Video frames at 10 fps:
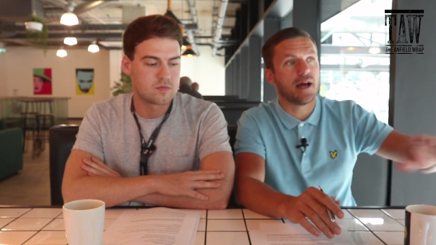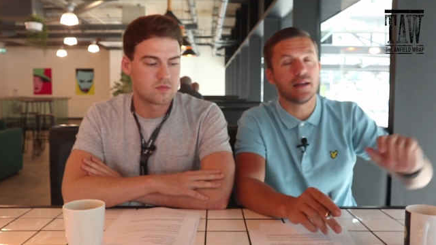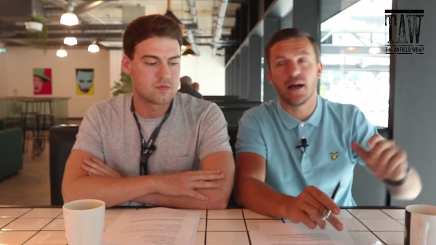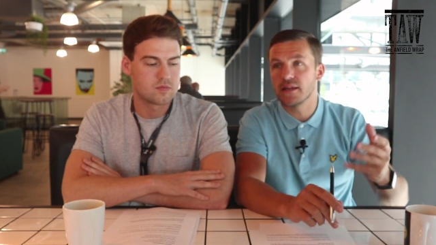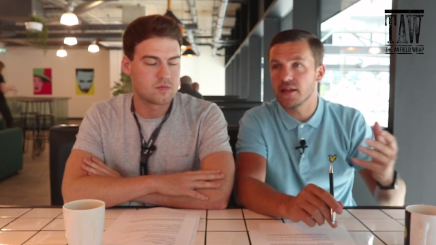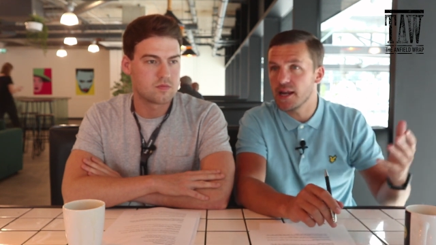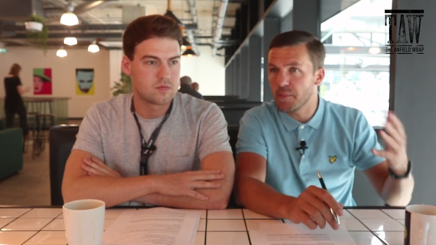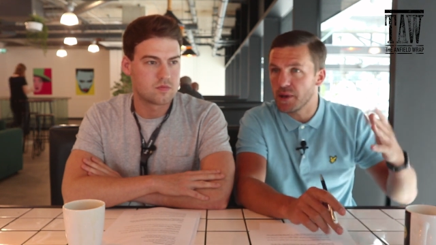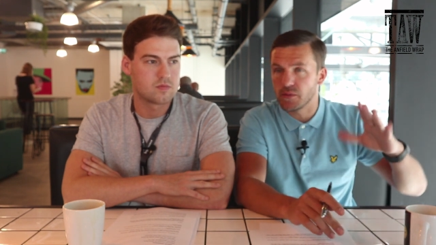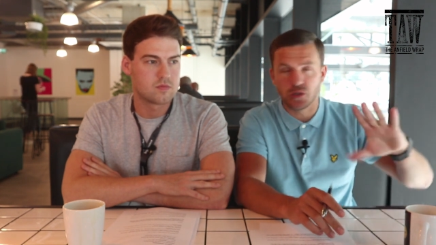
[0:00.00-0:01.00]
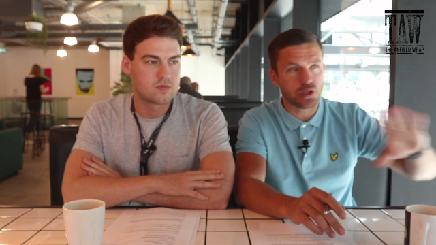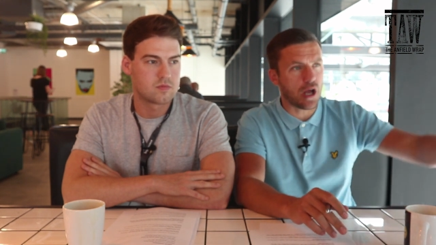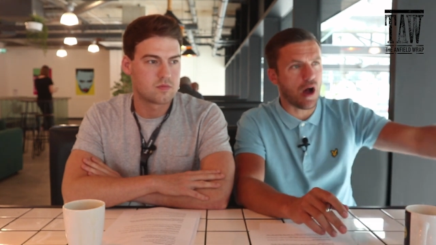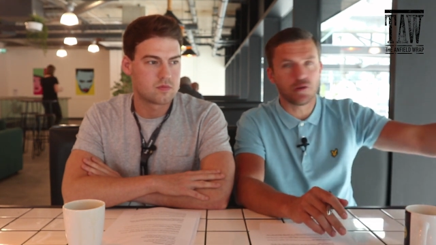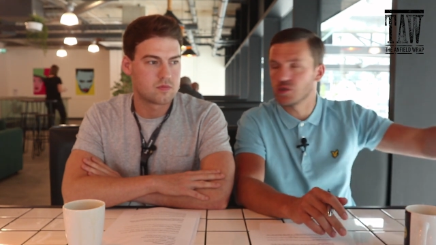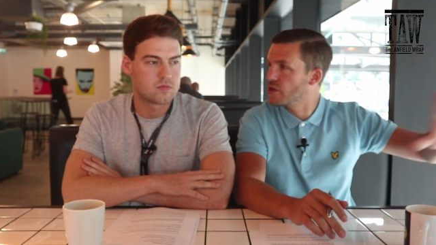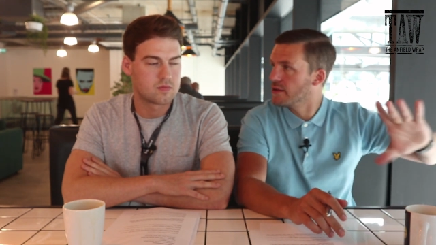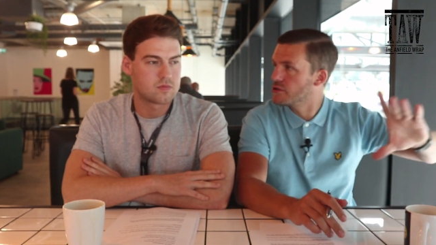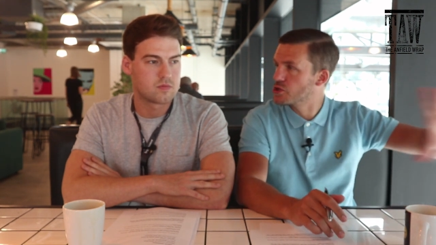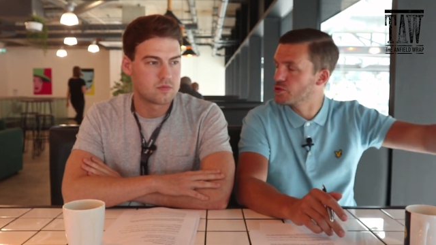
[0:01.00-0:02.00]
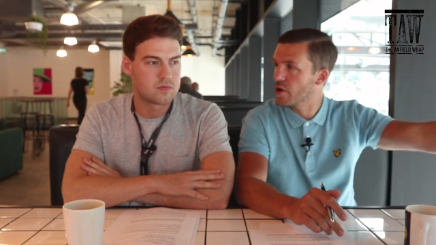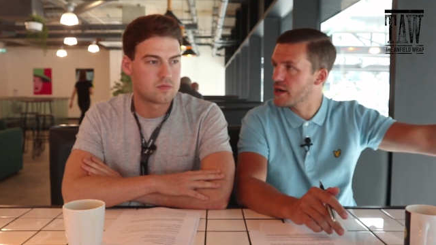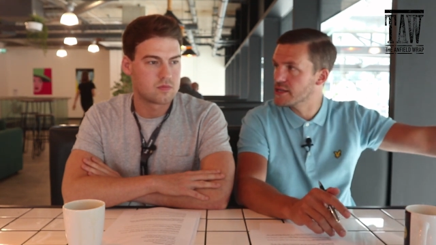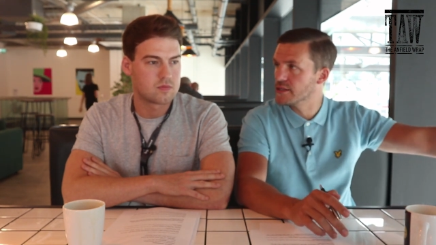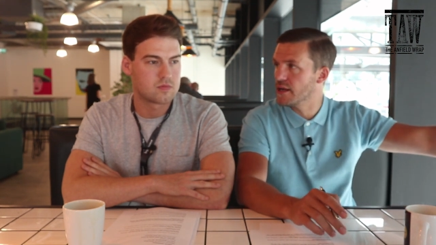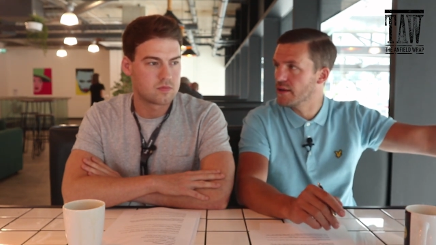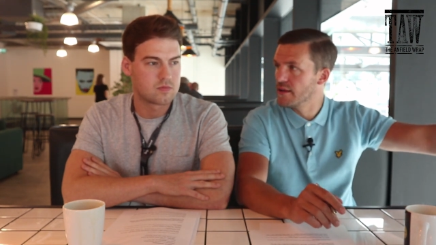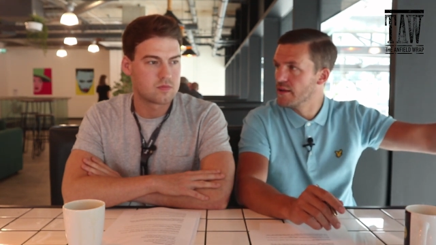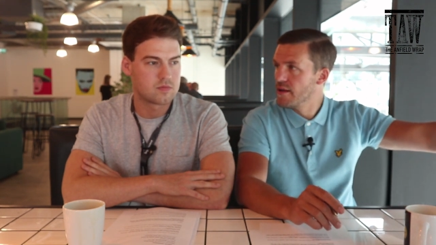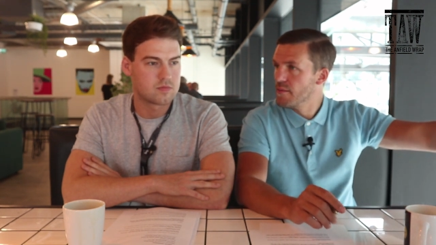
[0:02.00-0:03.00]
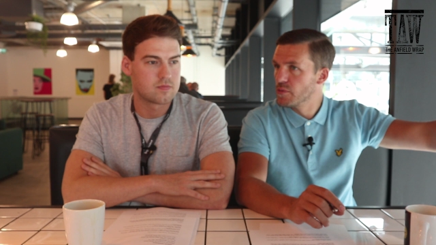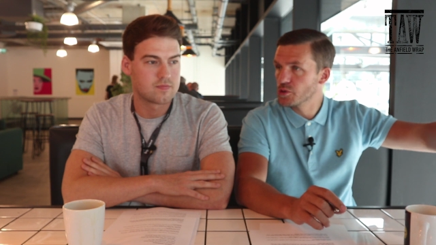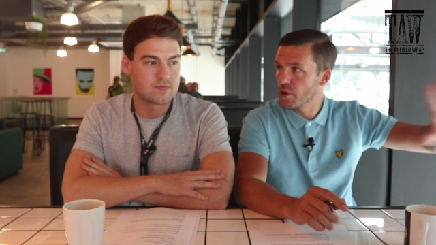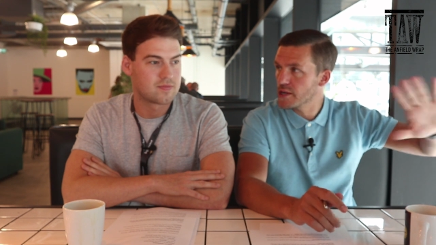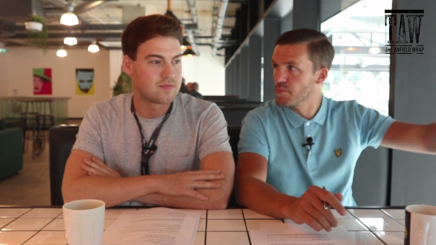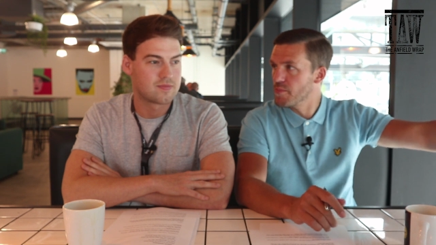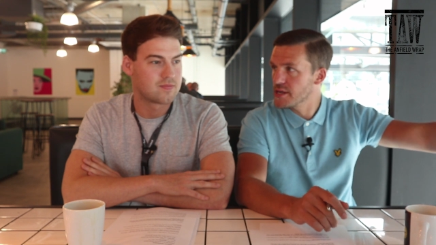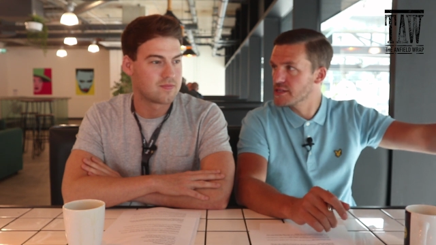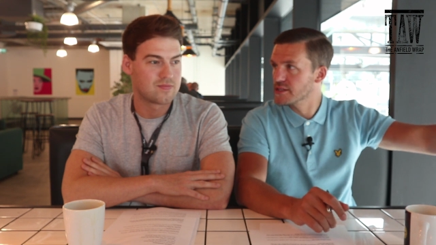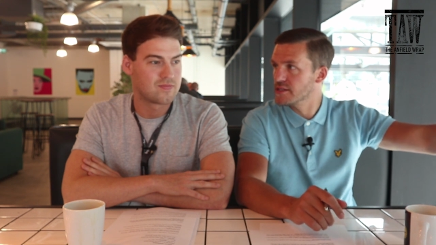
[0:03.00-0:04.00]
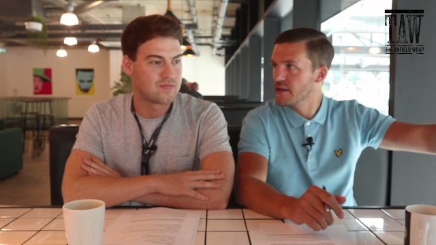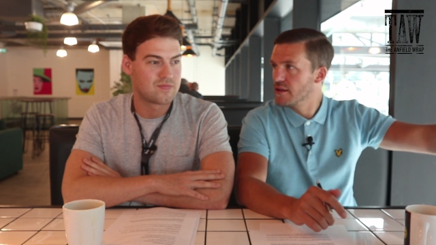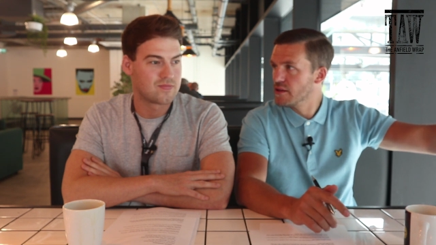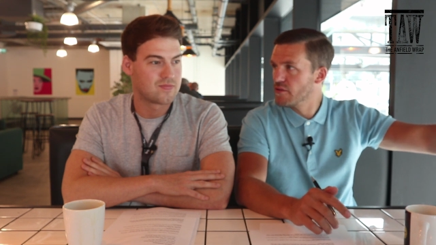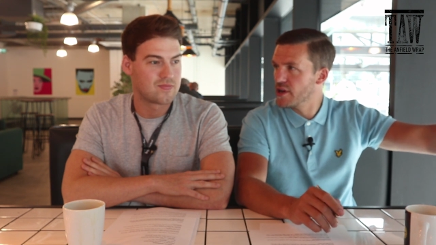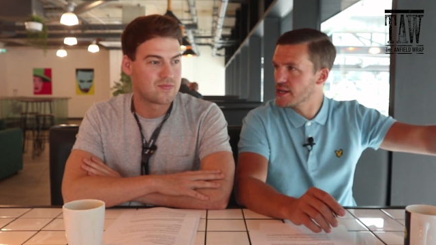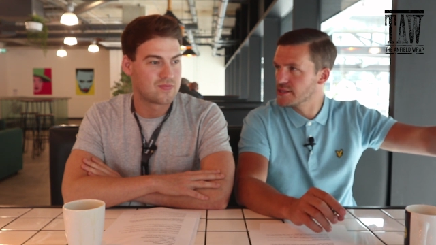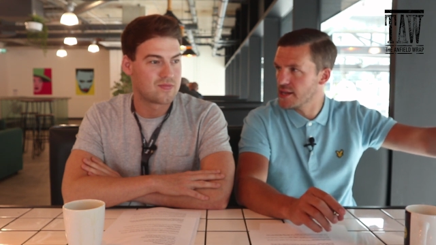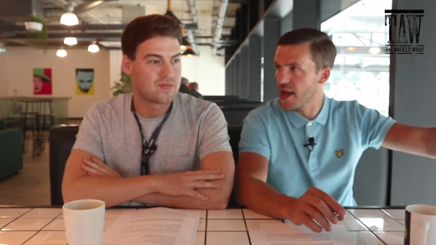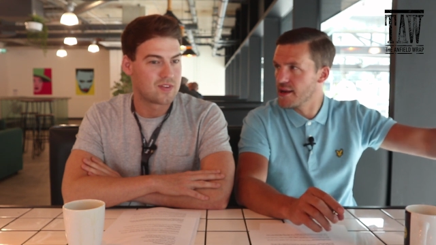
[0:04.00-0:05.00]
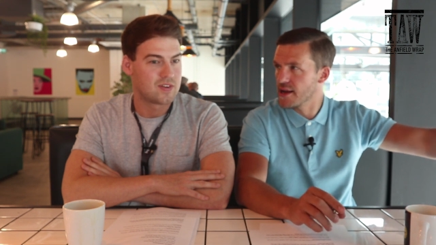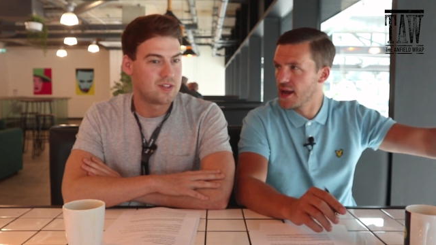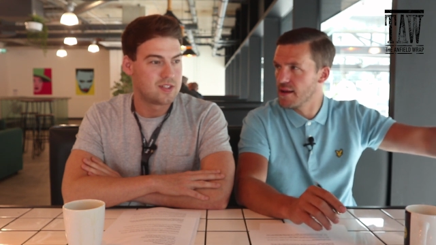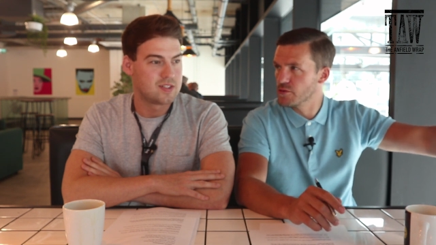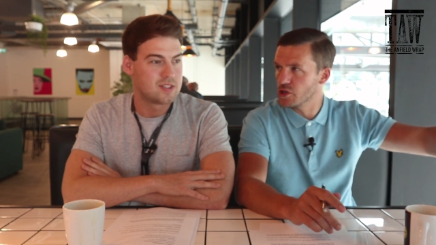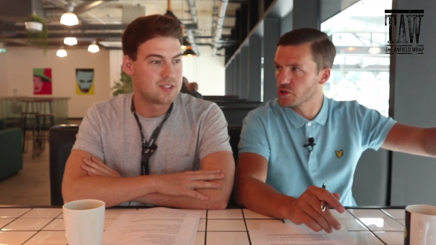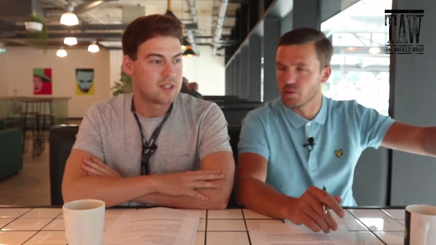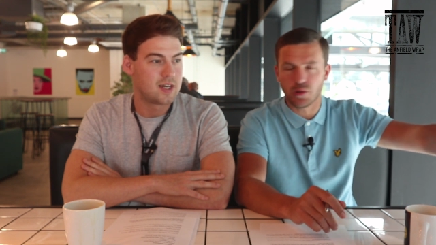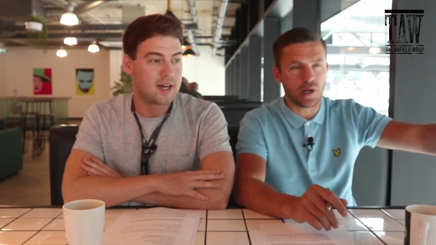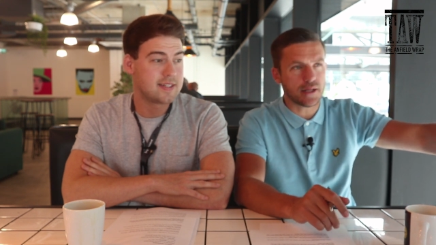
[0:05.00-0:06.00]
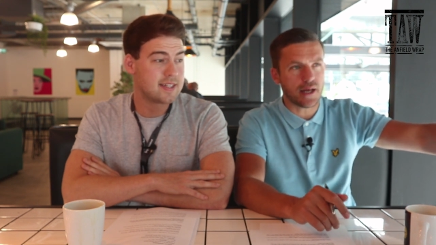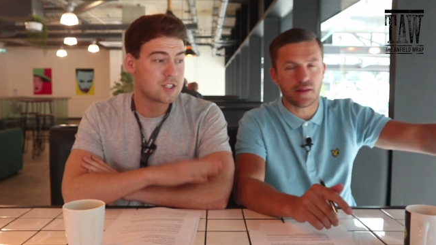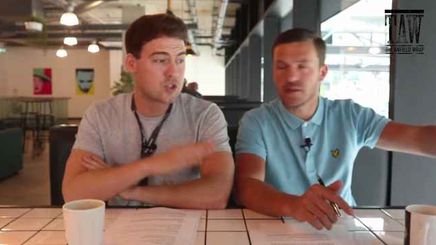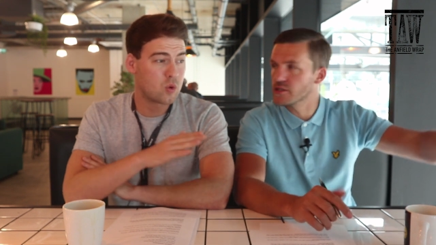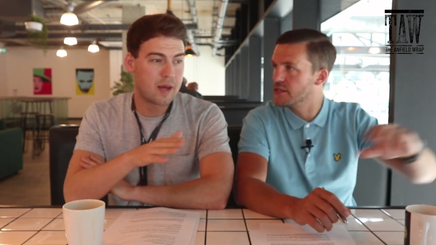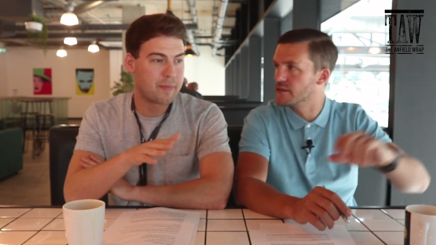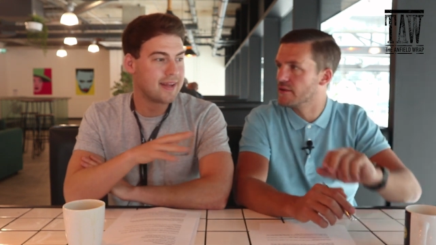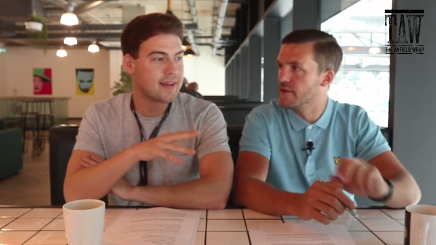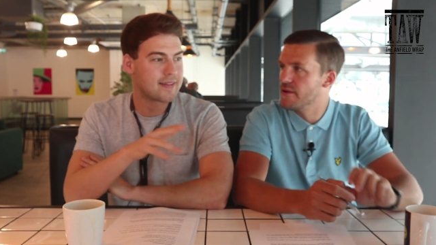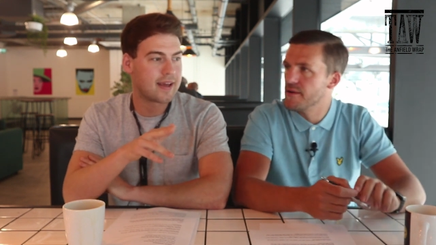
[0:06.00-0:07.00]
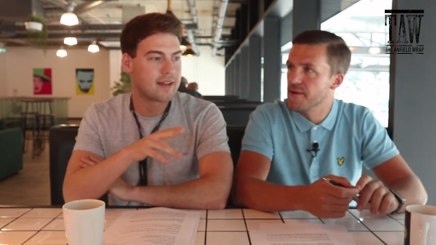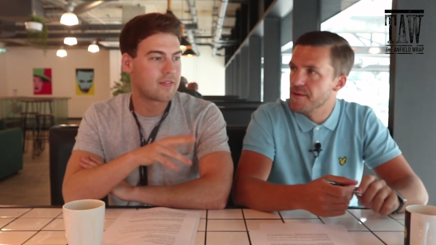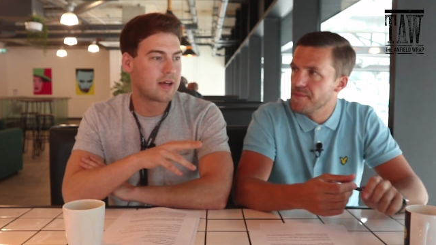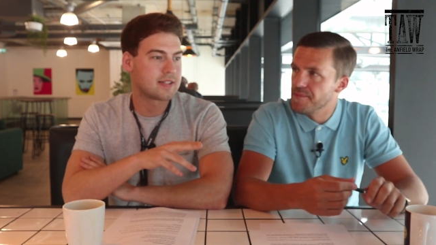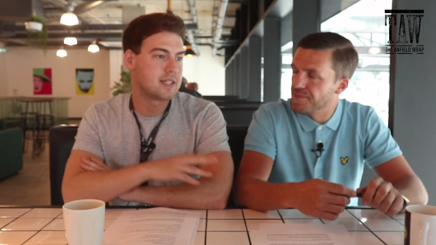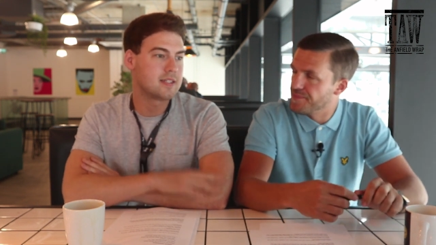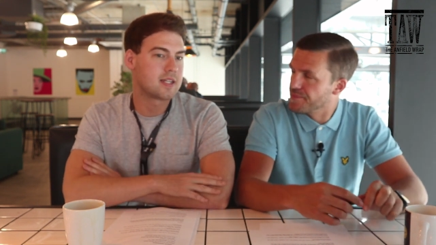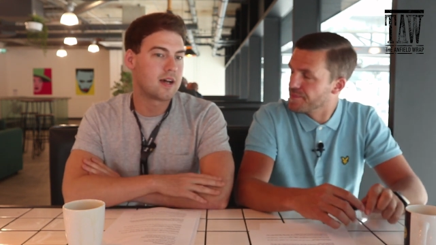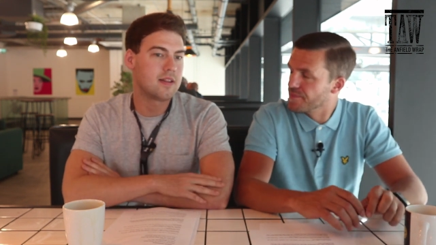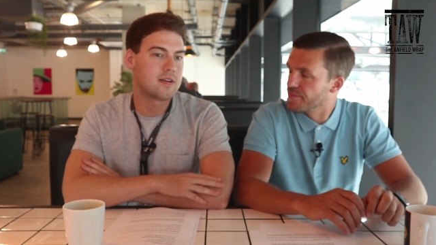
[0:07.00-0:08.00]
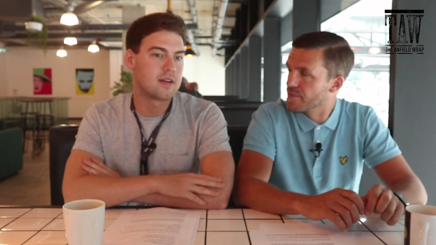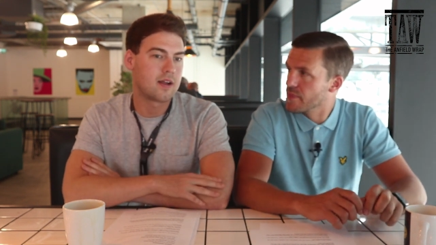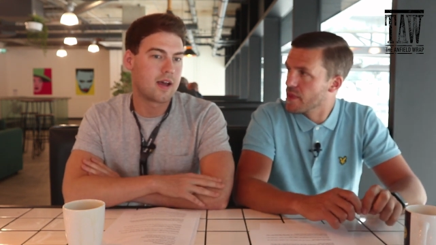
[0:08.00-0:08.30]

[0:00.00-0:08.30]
Speaker 1: that, and you hear people just say, oh, it's just down to Suarez that, but Suarez missed the first 10 games, was it, something
Speaker 2: like that? And he didn't score that many at the end of that season either,